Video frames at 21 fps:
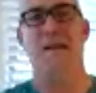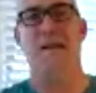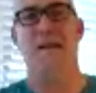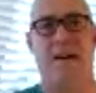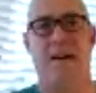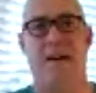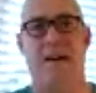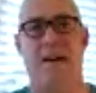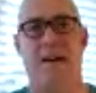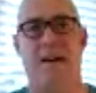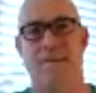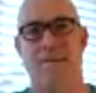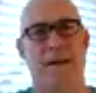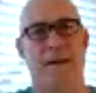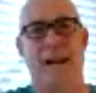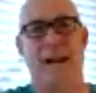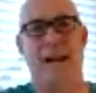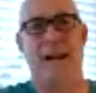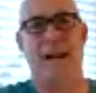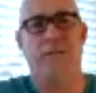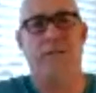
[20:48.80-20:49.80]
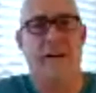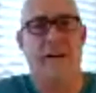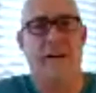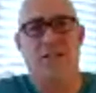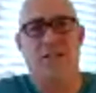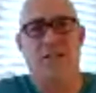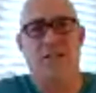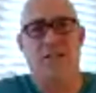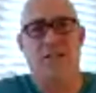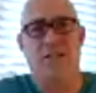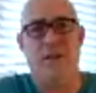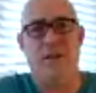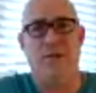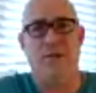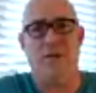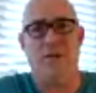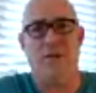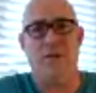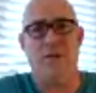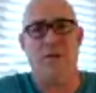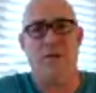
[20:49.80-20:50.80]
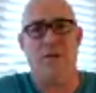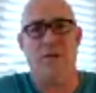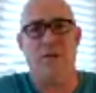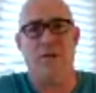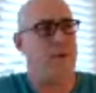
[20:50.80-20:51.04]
I love a great story too.